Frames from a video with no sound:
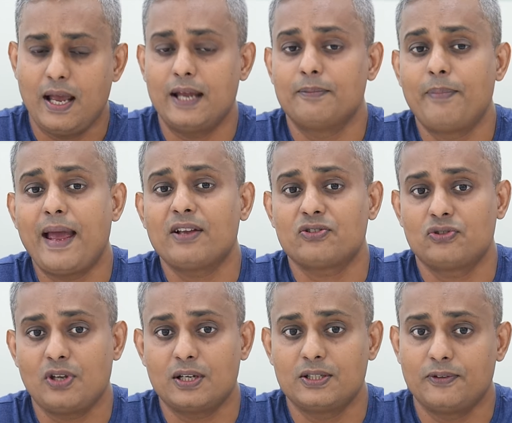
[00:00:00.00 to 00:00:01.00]
and banks
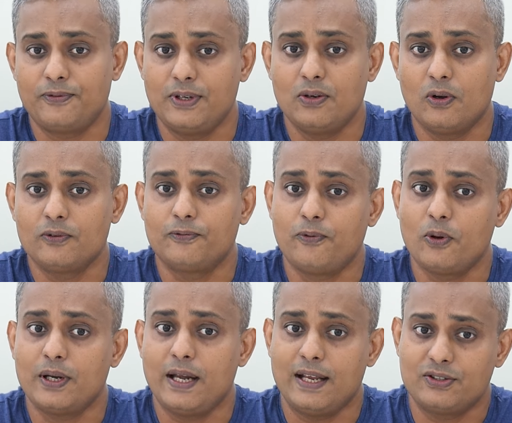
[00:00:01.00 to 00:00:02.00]
charge a fee on
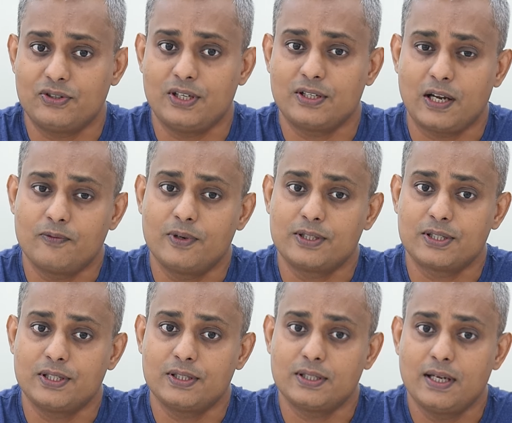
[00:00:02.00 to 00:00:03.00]
foreign exchange
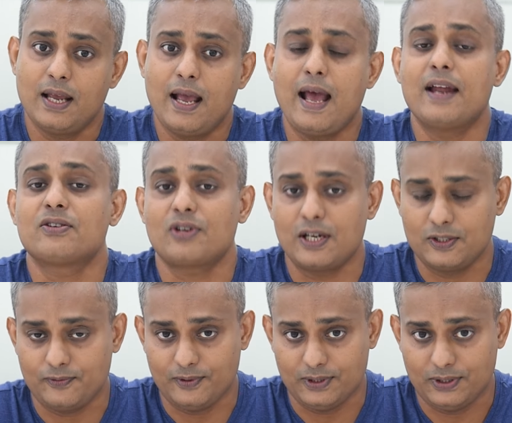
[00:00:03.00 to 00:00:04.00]
conversions and
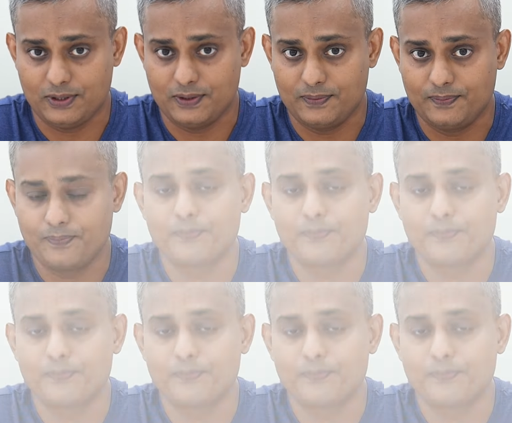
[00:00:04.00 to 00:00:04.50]
transfers.